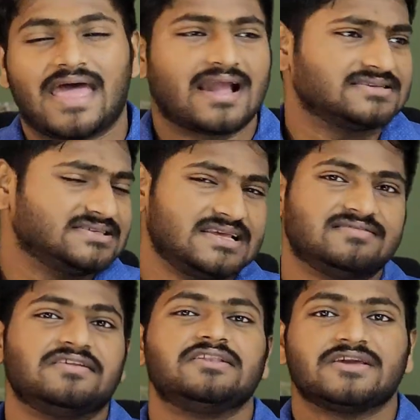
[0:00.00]
The hacker
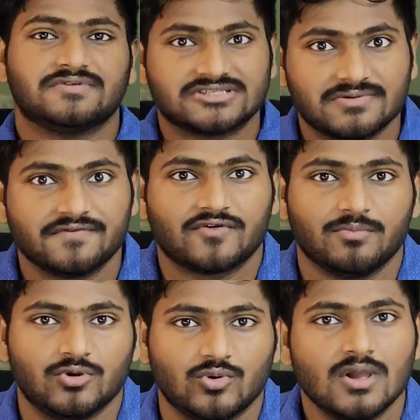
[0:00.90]
sitting 3 tables
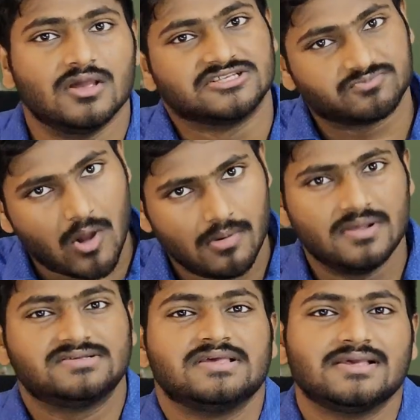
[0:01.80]
away from you is
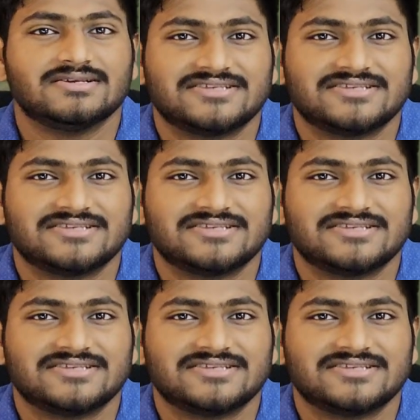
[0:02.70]
probably thinking the